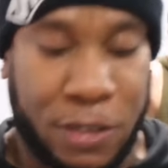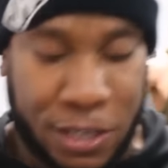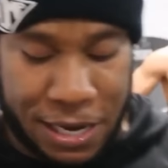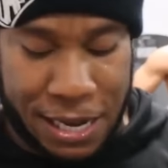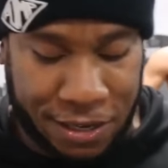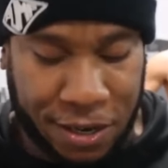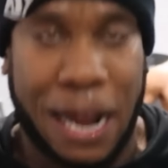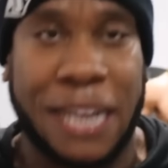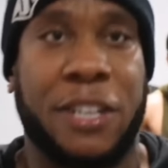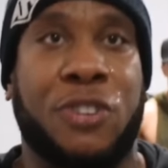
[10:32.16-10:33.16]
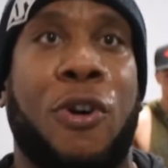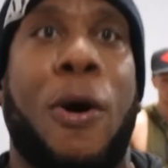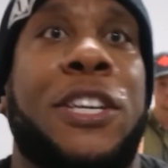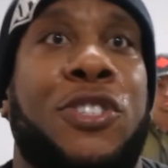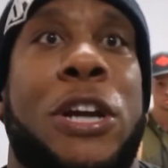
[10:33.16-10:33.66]
Look at this. Nice control.
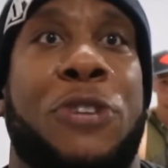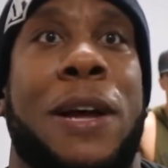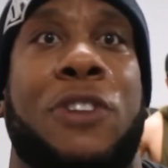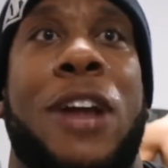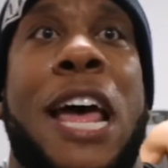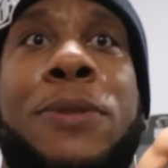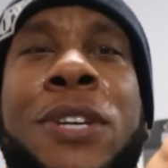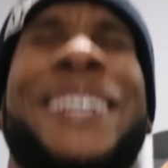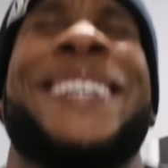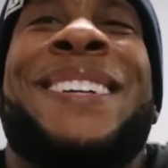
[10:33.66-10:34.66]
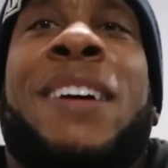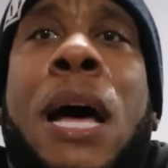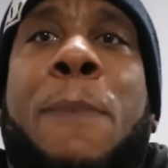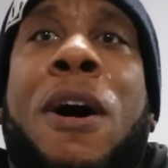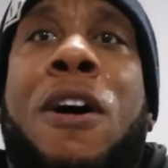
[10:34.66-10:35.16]
I stretch my traps,
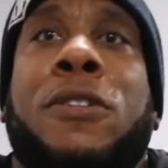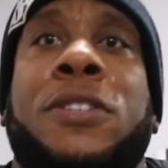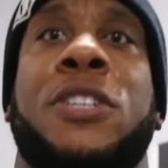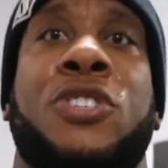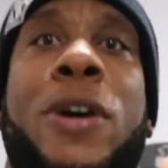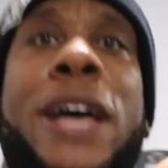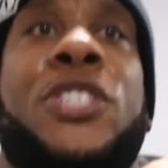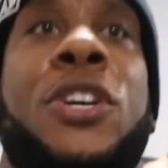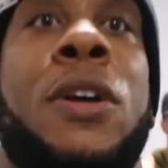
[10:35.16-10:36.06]
I pause. Stretch,